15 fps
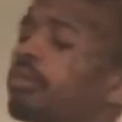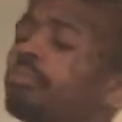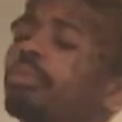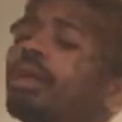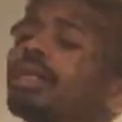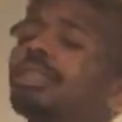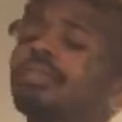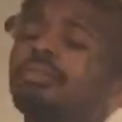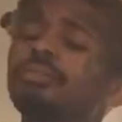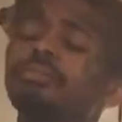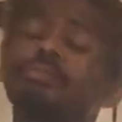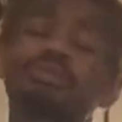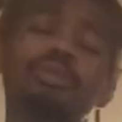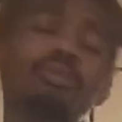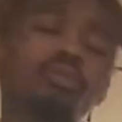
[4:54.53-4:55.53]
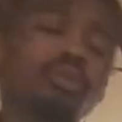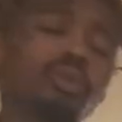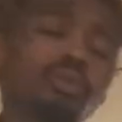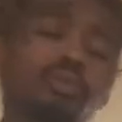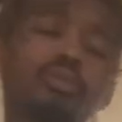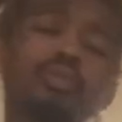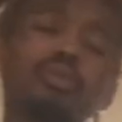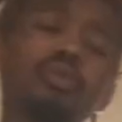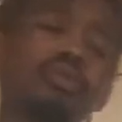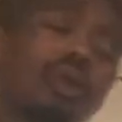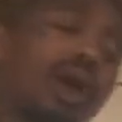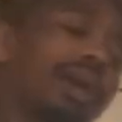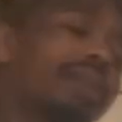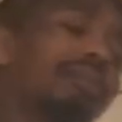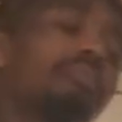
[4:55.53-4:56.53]
on the bus, was
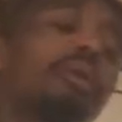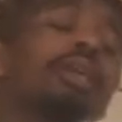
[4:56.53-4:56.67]
riding the